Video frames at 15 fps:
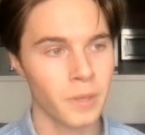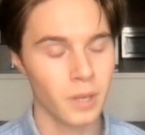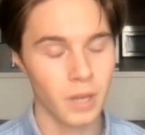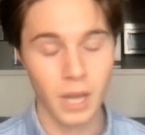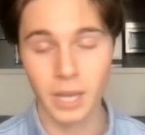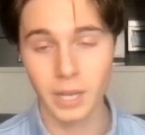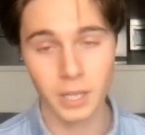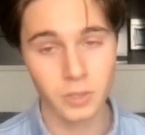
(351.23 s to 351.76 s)

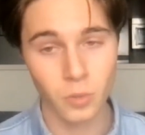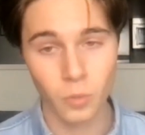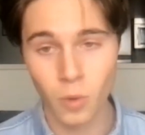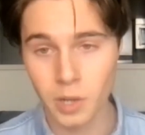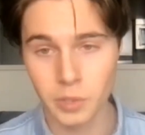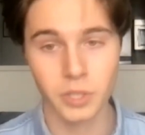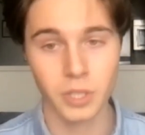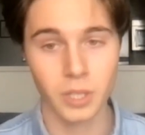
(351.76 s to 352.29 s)
I got to
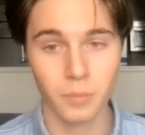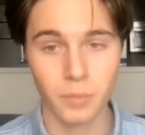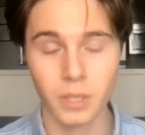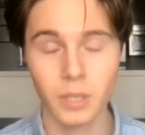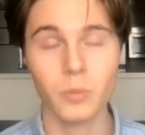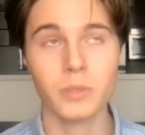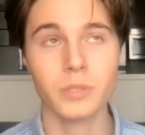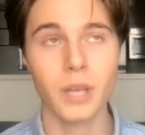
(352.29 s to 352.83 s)
watch him.
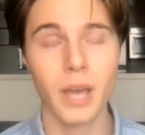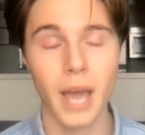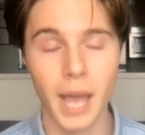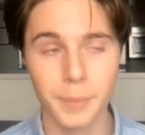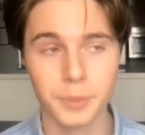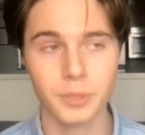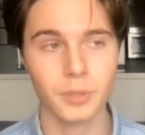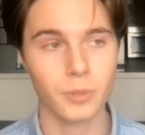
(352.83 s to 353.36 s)
He was
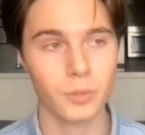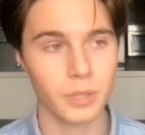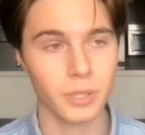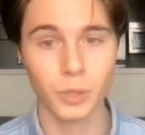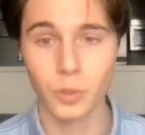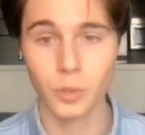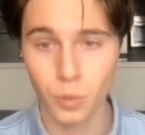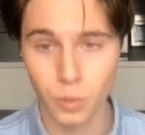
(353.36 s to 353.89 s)
absolutely
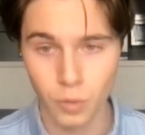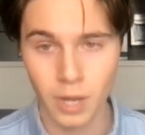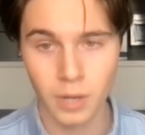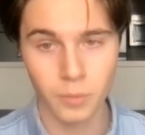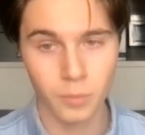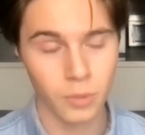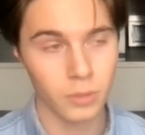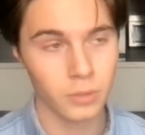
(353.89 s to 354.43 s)

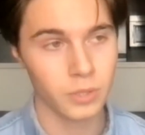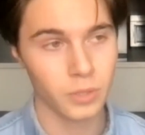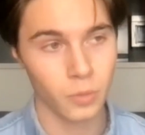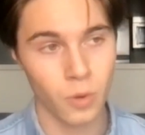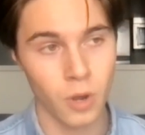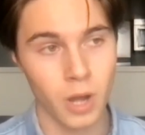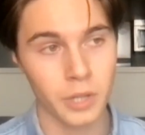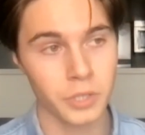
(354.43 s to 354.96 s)
incredible to
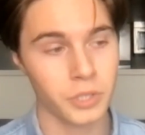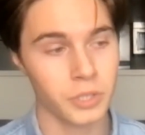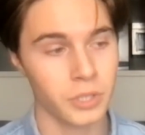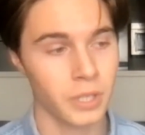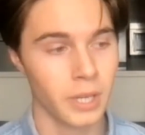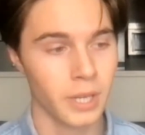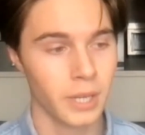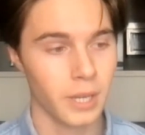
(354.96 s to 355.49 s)
watch.
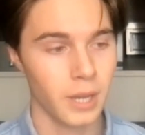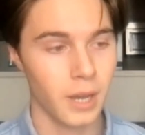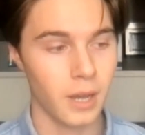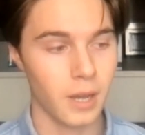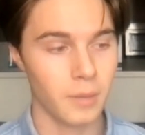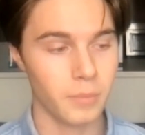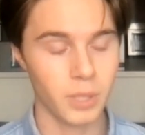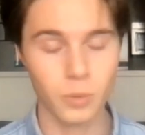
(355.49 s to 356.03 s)

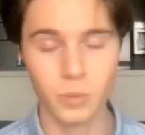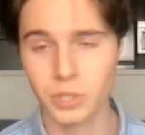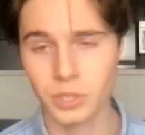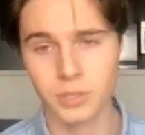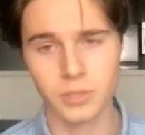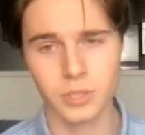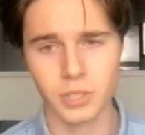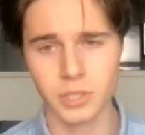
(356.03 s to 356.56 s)
He
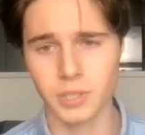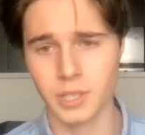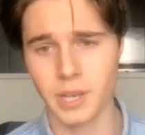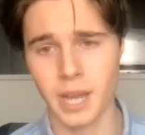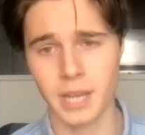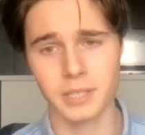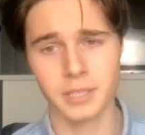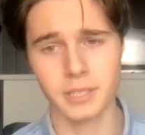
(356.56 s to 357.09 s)
was just the
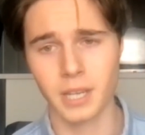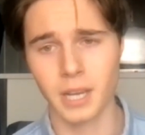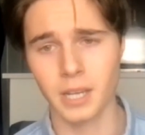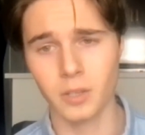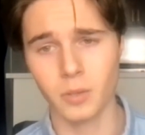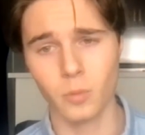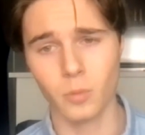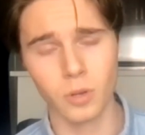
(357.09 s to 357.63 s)
nicest guy
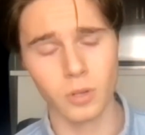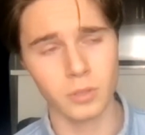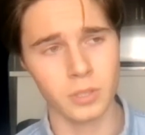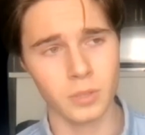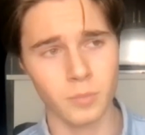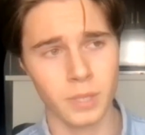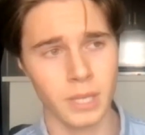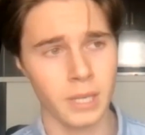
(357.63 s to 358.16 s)
in the world to
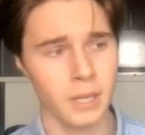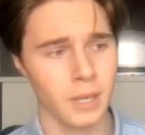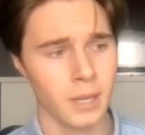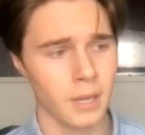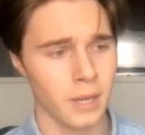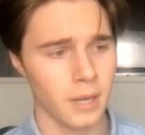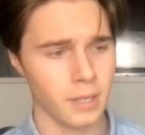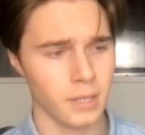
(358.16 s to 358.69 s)
me,
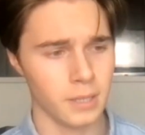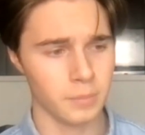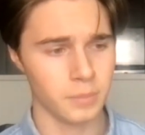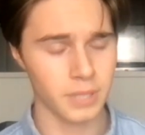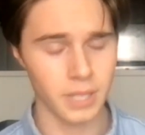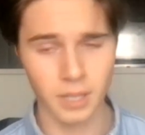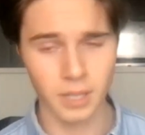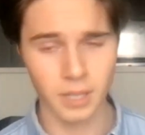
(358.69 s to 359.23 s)

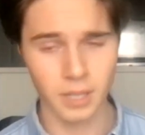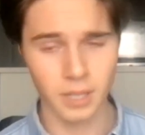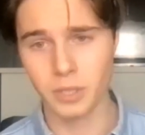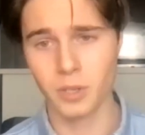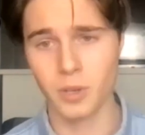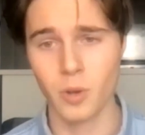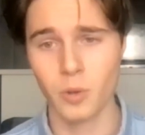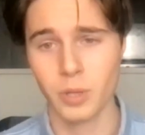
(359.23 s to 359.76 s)
telling me,
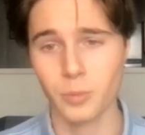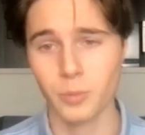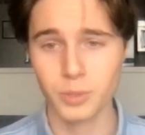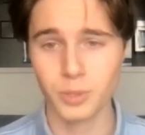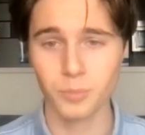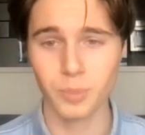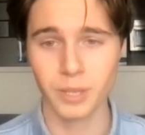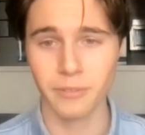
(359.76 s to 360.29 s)
you know, he
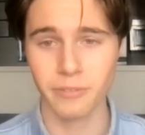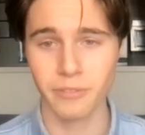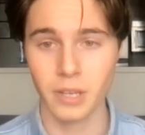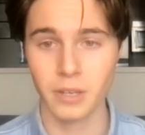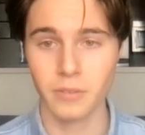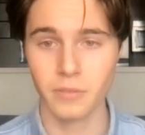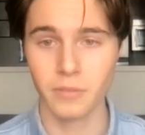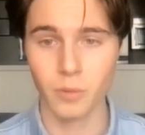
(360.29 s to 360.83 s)
was a big
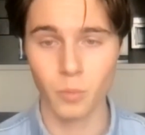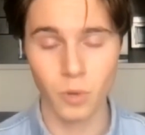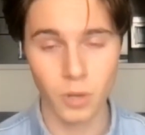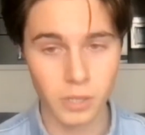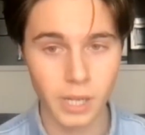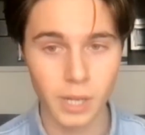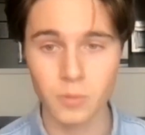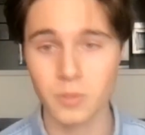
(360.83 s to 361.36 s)
fan of the
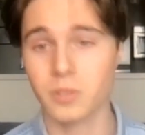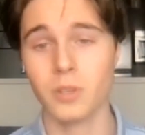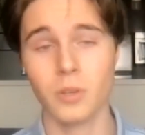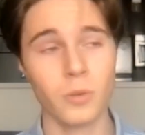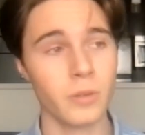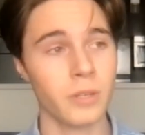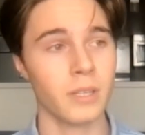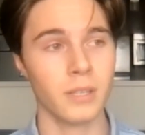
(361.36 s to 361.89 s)
work I was
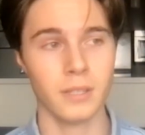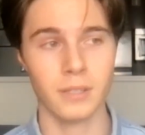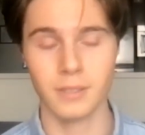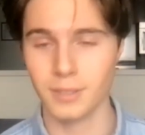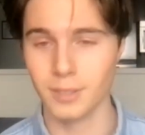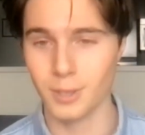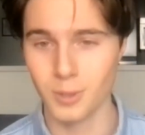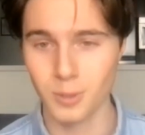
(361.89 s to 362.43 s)
doing,
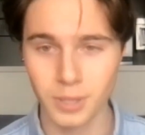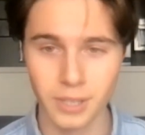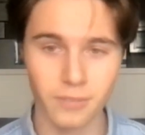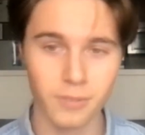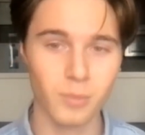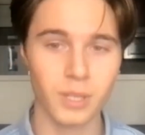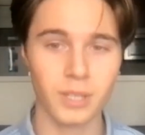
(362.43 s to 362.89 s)
and you know, giving me a